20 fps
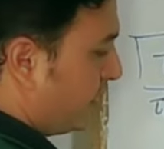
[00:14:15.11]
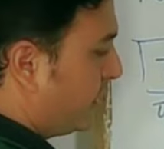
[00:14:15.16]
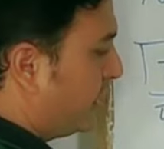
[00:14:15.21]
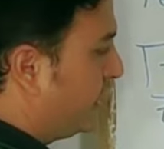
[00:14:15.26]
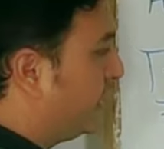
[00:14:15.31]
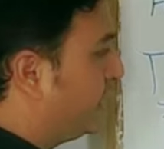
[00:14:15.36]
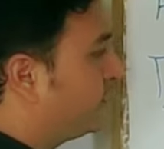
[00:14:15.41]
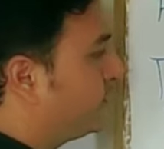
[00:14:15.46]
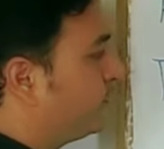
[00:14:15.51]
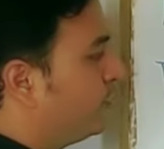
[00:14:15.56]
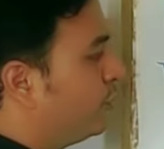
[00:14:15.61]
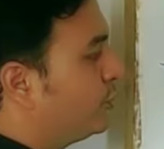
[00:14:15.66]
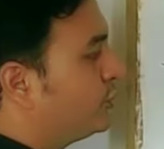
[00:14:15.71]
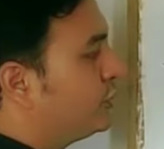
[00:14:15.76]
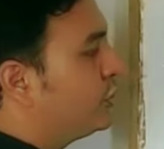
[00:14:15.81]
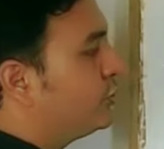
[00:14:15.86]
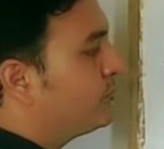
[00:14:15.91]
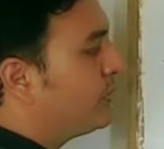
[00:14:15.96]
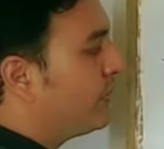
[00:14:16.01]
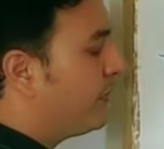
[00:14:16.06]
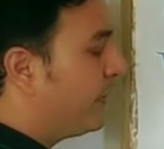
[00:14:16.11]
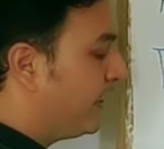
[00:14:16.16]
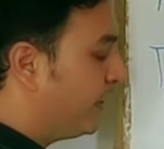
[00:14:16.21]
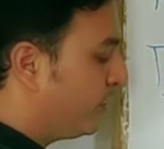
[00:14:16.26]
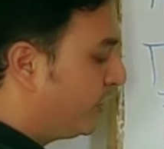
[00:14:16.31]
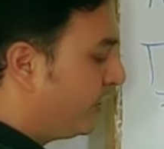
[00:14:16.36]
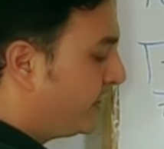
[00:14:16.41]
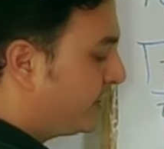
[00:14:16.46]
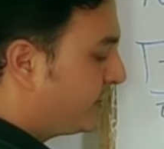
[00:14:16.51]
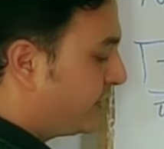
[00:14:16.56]
it is force into
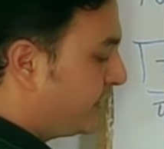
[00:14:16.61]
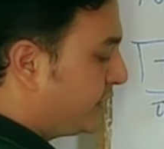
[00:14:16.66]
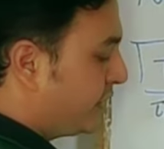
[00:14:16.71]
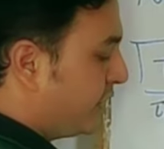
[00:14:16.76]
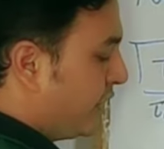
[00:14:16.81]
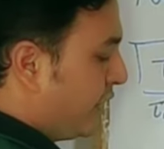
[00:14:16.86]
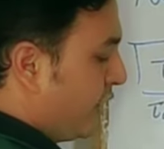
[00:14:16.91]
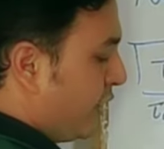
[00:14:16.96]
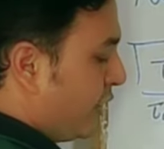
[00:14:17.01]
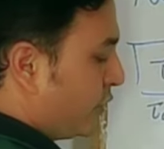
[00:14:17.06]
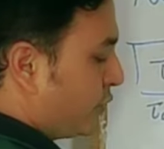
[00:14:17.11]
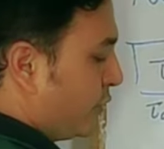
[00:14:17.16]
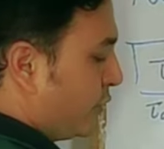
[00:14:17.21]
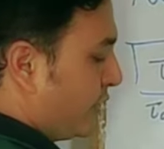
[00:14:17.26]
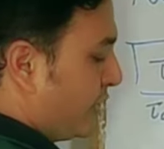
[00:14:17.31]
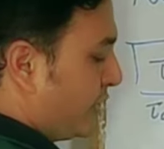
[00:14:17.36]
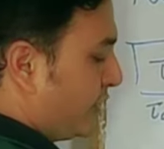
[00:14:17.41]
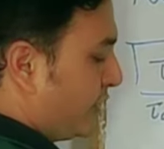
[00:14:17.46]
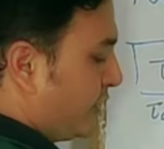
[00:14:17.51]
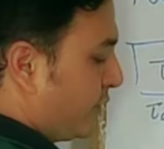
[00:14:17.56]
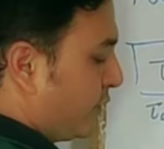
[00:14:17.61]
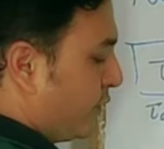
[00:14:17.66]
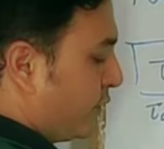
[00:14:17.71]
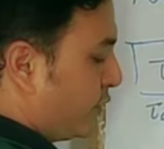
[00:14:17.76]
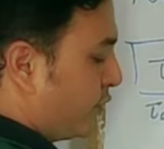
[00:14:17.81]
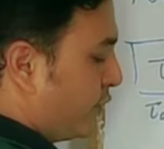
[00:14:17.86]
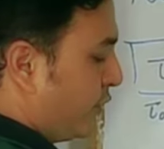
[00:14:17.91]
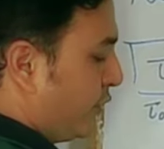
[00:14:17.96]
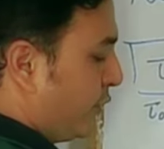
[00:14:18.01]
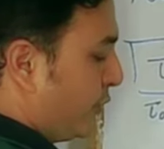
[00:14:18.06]
perpendicular distance, so it is equal
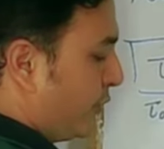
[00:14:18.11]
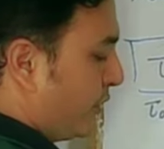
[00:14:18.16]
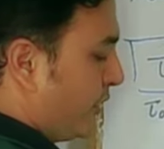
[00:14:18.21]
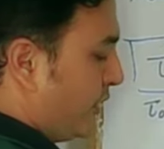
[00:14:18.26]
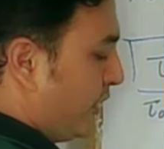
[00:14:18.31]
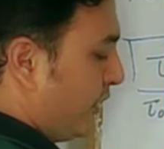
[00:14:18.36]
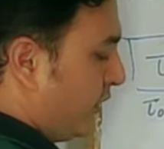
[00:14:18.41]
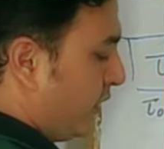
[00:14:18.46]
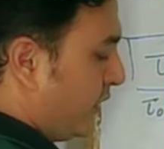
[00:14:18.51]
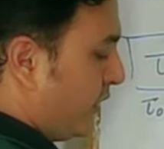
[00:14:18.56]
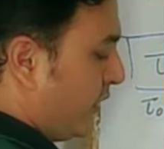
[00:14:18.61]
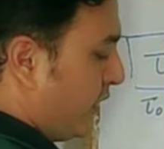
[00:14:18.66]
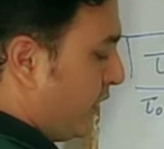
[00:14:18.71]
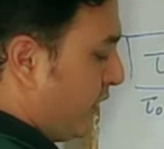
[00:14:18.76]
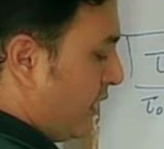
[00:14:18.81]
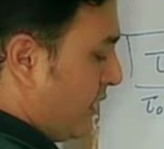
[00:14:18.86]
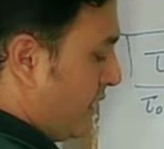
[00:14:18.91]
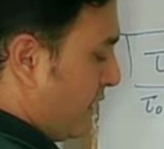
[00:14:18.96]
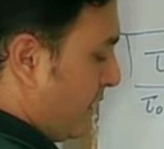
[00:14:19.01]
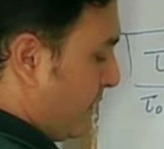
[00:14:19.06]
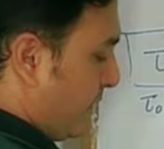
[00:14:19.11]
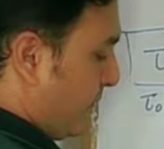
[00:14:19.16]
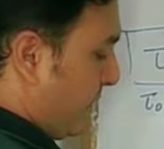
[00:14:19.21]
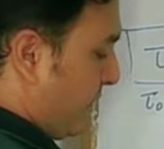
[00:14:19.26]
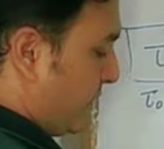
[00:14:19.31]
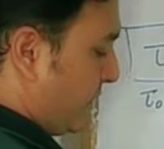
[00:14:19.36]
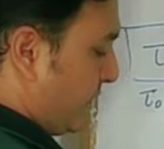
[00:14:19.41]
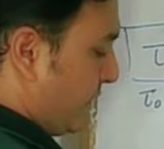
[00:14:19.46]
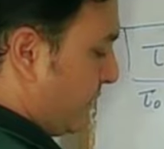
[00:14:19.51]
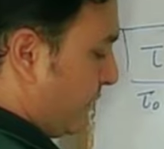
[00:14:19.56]
to Newton
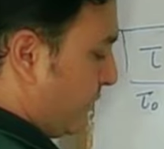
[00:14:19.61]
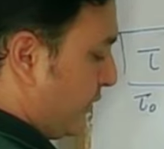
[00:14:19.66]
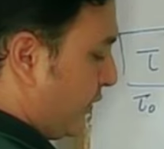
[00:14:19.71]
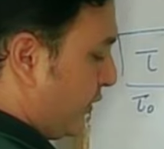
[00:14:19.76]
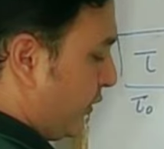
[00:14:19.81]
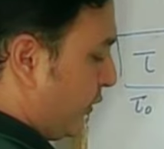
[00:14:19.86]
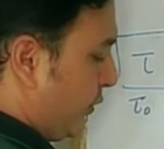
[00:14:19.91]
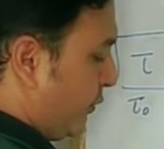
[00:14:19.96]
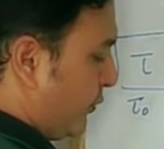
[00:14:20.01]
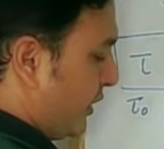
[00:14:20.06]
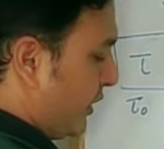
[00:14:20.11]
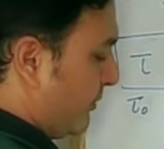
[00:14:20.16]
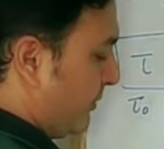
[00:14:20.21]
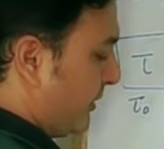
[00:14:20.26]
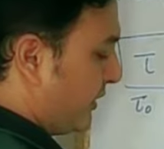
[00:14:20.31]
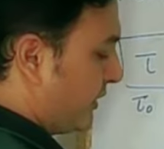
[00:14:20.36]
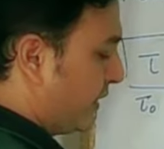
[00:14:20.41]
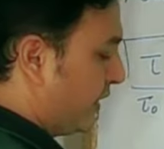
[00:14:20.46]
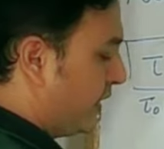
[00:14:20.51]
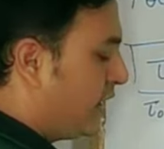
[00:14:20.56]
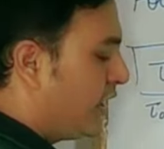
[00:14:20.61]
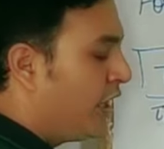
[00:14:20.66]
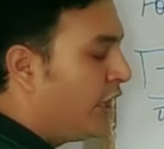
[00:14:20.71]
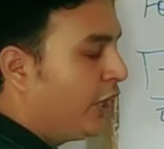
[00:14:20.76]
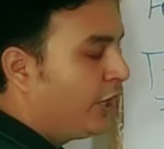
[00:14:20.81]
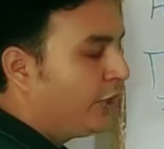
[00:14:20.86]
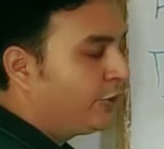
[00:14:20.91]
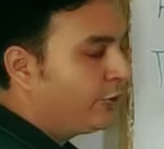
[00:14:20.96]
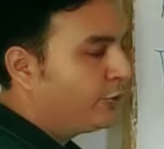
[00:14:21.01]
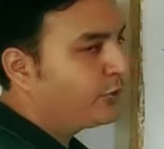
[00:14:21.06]
meter.
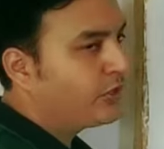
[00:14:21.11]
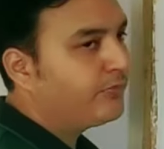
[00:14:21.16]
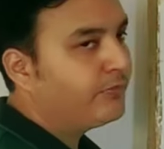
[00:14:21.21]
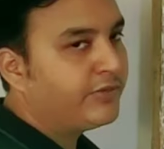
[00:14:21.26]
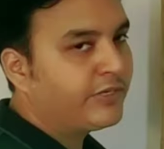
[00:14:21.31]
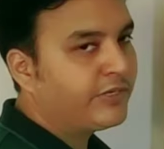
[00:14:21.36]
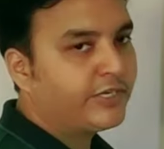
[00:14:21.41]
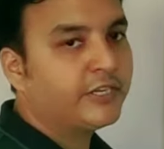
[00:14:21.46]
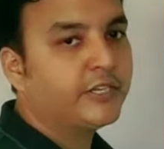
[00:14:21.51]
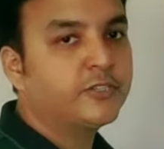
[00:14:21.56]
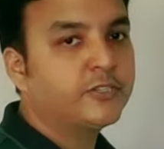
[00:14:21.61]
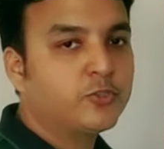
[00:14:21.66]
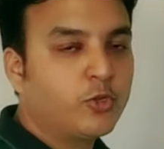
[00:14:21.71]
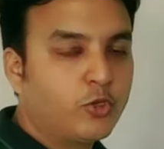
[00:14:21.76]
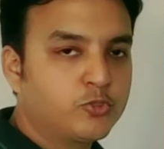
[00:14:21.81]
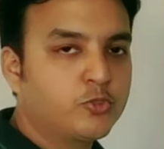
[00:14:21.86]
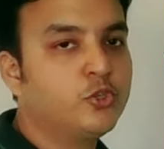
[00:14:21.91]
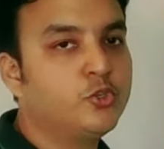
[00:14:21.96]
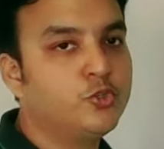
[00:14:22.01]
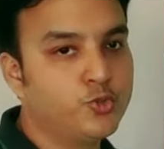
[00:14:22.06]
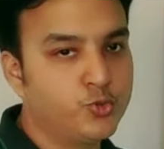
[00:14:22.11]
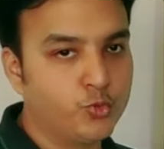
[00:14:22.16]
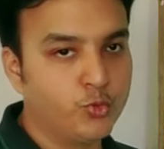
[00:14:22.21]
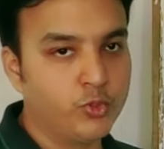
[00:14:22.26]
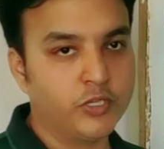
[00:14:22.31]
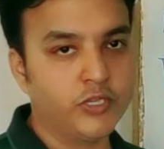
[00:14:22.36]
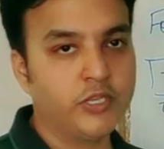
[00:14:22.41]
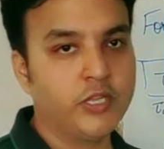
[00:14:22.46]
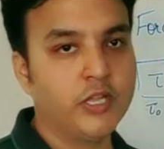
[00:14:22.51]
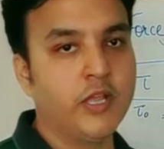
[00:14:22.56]
Newton meter is also joule,
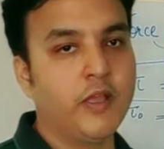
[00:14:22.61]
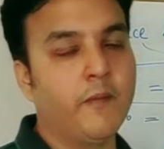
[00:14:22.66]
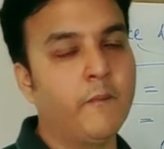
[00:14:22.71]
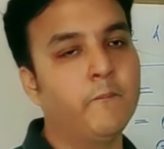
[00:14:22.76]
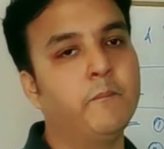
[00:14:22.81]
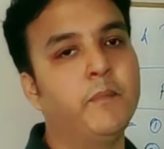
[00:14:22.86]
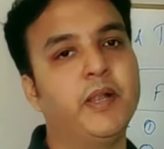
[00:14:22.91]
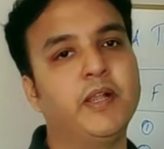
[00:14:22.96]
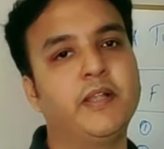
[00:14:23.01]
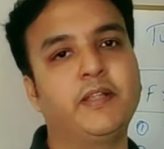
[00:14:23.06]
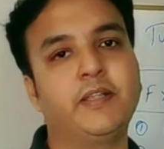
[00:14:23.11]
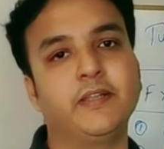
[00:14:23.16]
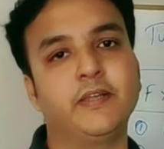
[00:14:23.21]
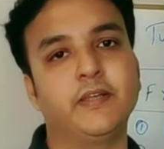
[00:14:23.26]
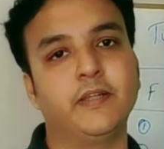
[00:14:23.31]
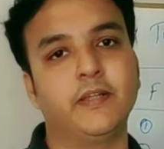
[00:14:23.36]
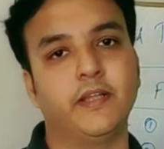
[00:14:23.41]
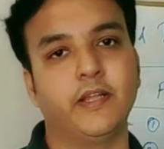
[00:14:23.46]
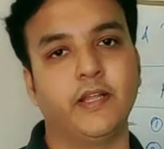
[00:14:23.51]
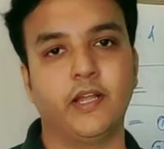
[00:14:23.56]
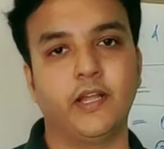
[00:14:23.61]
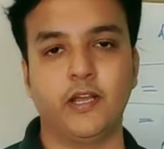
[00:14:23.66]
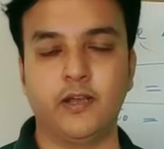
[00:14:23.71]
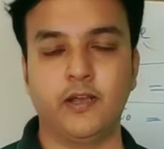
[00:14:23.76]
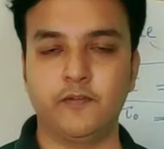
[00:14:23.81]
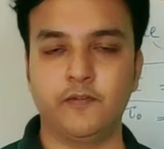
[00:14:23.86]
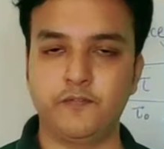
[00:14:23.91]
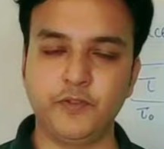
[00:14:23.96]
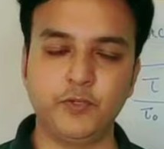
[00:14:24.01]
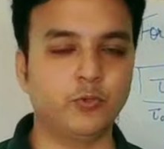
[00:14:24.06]
but
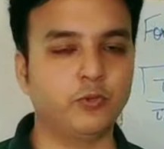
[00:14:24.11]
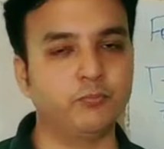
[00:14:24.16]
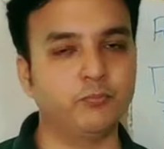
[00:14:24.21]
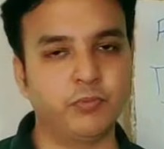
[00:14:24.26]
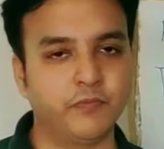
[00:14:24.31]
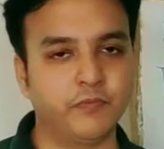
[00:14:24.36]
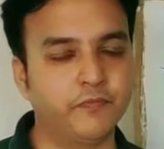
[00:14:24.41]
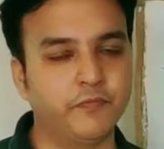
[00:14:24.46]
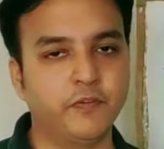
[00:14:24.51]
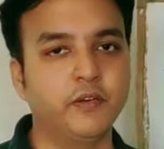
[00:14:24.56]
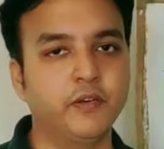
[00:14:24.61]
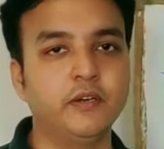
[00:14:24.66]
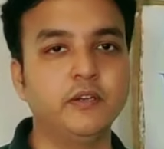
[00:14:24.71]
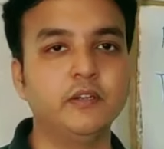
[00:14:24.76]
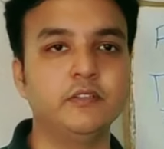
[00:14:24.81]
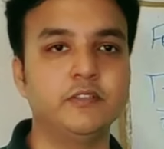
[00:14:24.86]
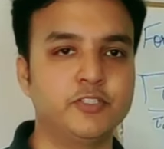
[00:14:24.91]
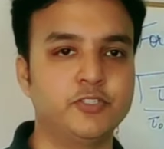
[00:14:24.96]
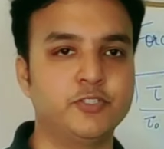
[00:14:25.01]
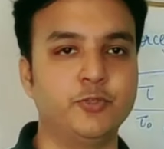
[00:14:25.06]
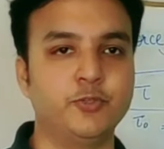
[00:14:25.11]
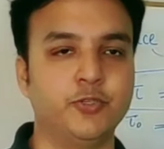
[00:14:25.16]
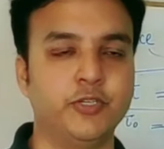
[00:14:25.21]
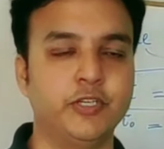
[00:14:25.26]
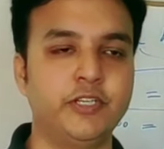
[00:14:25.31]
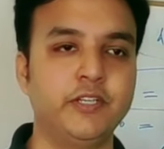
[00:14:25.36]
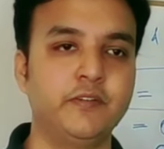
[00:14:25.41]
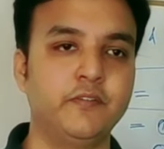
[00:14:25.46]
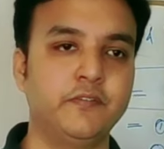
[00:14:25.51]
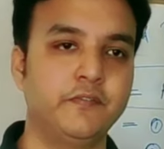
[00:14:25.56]
we don't prefer this
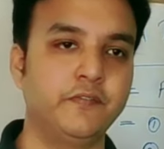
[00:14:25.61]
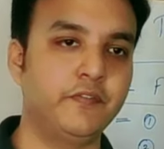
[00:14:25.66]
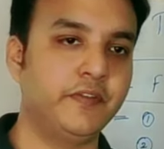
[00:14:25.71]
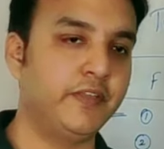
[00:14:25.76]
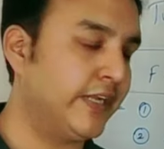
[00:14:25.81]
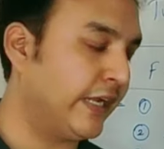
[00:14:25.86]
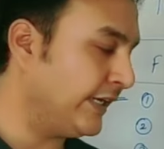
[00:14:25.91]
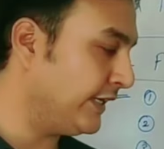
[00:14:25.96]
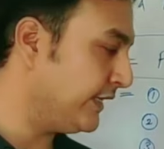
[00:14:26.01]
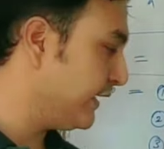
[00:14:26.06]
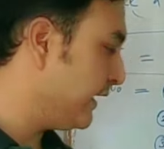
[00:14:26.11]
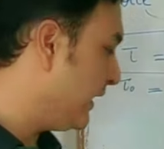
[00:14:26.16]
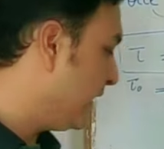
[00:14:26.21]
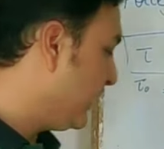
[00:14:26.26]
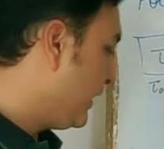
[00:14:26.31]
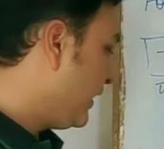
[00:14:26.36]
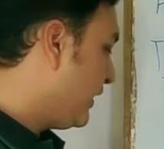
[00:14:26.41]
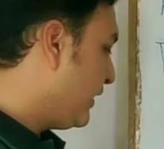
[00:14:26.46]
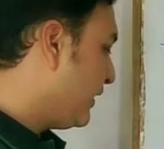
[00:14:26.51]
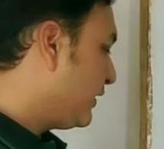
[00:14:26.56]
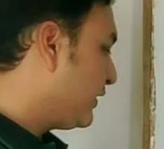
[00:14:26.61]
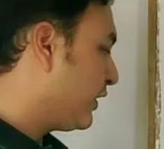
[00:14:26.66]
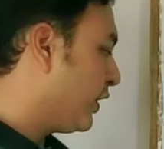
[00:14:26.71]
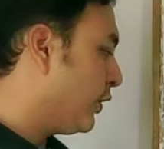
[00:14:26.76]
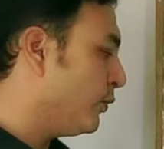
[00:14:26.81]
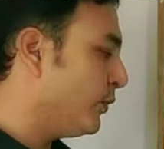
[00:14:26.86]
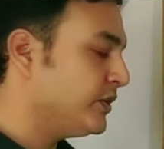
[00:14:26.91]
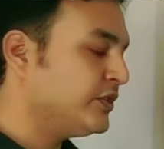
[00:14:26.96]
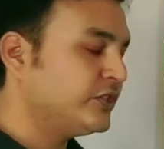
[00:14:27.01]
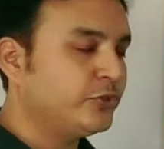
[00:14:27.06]
unit. We write
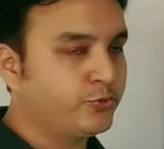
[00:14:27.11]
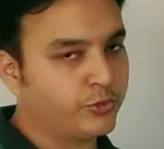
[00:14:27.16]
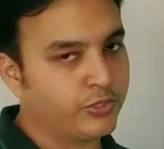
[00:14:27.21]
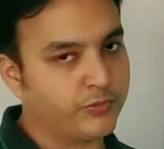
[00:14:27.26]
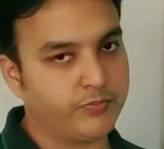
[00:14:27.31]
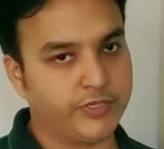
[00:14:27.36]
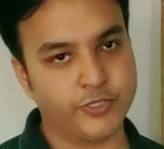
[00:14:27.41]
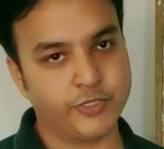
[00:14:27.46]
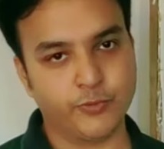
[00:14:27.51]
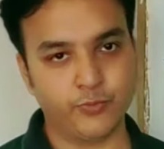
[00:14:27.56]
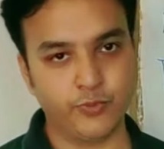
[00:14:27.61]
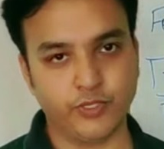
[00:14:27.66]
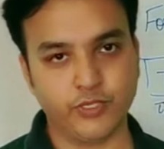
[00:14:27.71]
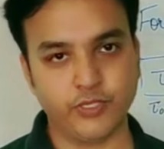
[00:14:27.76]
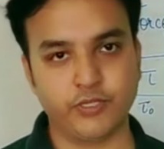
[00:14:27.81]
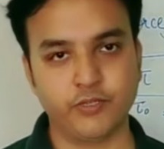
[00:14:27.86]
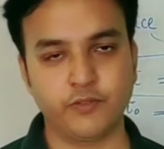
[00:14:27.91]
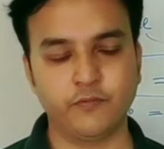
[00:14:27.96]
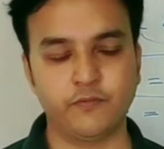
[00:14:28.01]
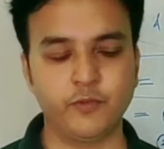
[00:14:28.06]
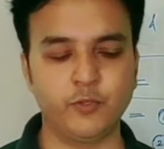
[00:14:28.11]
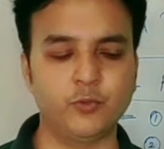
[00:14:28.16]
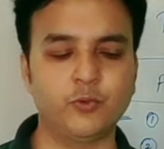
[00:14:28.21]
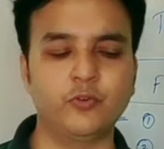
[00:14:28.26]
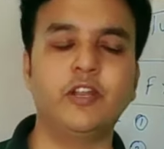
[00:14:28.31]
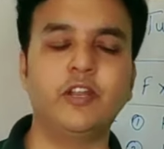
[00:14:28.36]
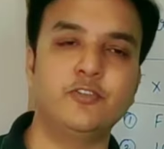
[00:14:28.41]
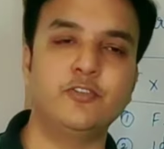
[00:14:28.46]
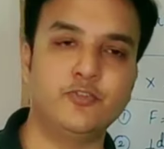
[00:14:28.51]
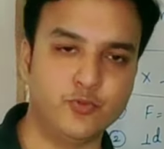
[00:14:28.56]
tau as Newton meter only. We don't
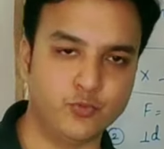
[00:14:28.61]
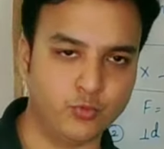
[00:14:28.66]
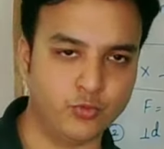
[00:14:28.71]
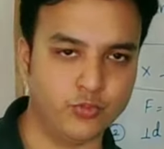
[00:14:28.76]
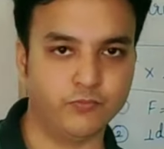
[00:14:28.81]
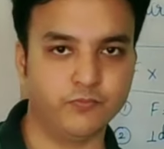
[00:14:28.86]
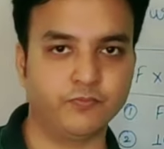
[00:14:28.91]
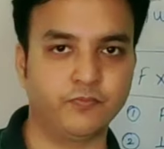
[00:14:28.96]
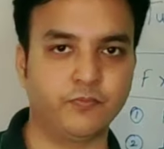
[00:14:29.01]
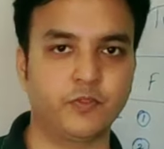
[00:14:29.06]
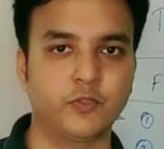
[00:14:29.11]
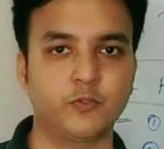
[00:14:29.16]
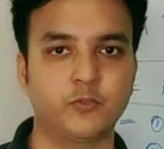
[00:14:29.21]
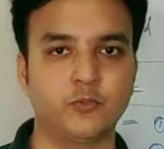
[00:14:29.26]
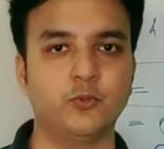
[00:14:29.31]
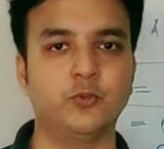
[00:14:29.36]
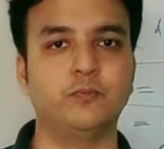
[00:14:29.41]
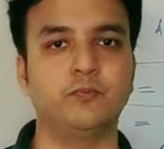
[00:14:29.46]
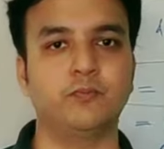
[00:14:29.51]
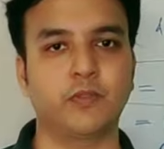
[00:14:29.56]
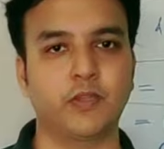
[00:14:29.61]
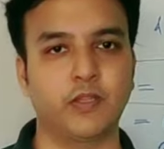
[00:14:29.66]
write joule, so